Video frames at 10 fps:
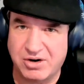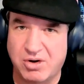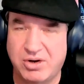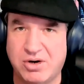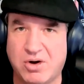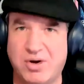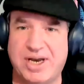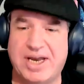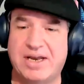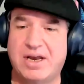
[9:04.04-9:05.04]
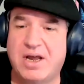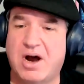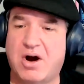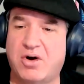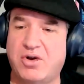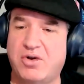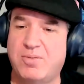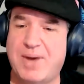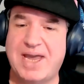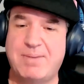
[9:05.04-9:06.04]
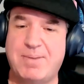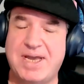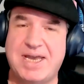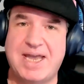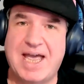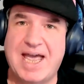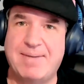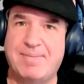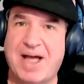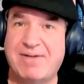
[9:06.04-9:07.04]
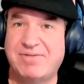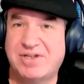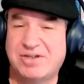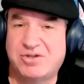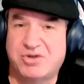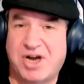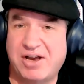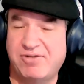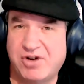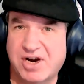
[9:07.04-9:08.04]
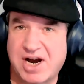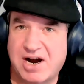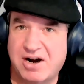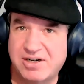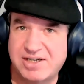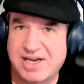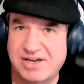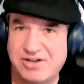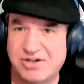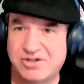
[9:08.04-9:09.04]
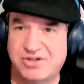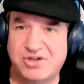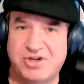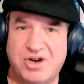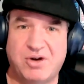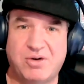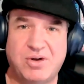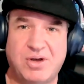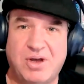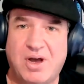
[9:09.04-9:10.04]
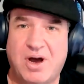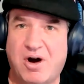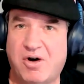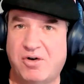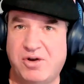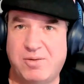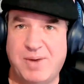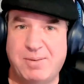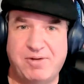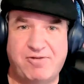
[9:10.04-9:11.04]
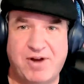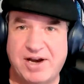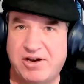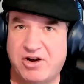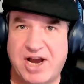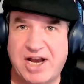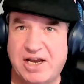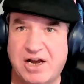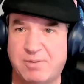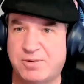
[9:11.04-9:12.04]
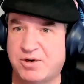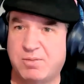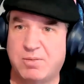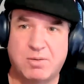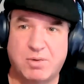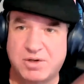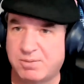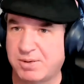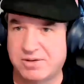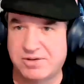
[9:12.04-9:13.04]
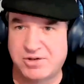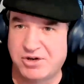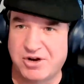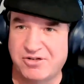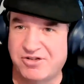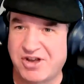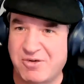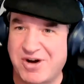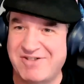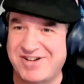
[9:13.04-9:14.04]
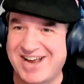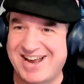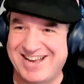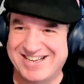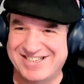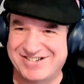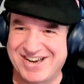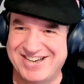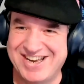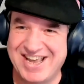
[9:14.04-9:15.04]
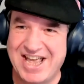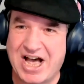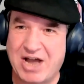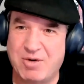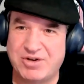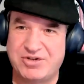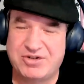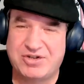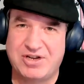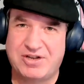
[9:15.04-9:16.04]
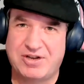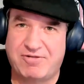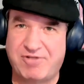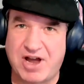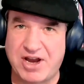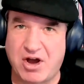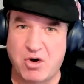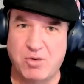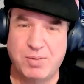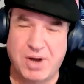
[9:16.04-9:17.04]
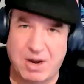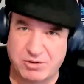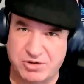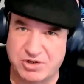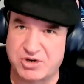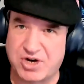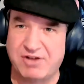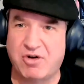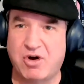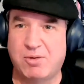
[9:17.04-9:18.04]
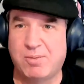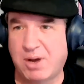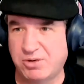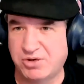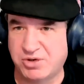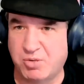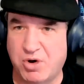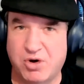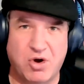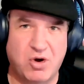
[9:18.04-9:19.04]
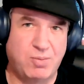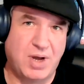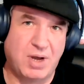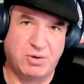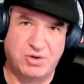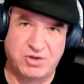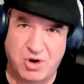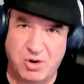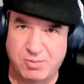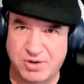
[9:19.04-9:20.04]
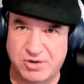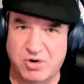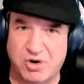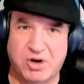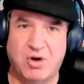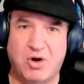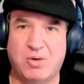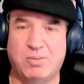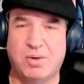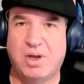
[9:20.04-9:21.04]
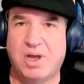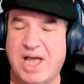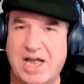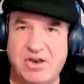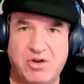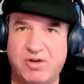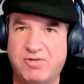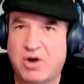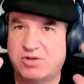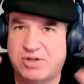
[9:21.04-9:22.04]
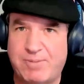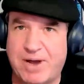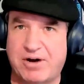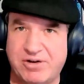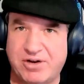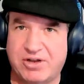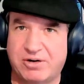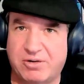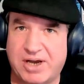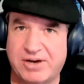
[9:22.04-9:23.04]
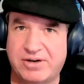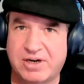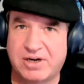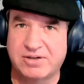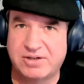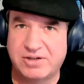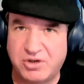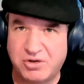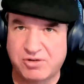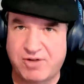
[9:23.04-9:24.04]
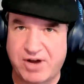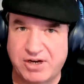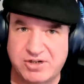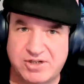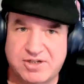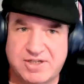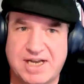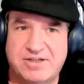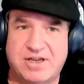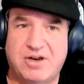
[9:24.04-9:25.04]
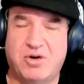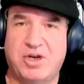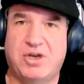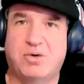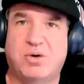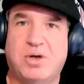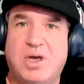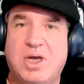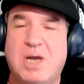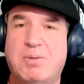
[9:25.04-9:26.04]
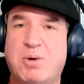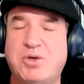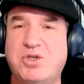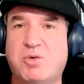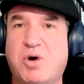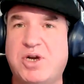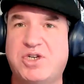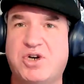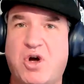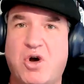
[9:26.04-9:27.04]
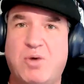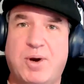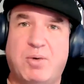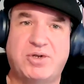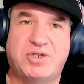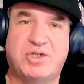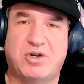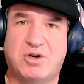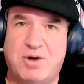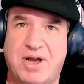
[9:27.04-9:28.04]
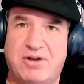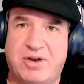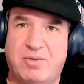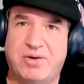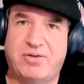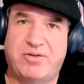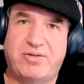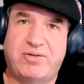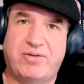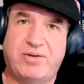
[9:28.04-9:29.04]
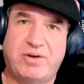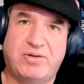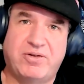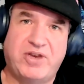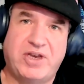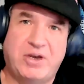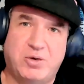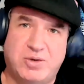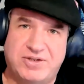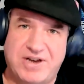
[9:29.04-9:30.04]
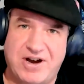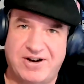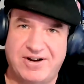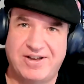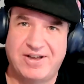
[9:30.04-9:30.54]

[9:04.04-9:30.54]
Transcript: going in, or you may be having to drive your car to get to your studio, or you may be flying in your helicopter among multiple studios. Wherever that is, right? I want you to fly home. I want you to drive home. I want you to walk home. I want you to open the door and go home. And none of those are better than the other, right? Because you define your success, and only you. But I want you to walk into your home, and I want you to look around, and I want to see who is there,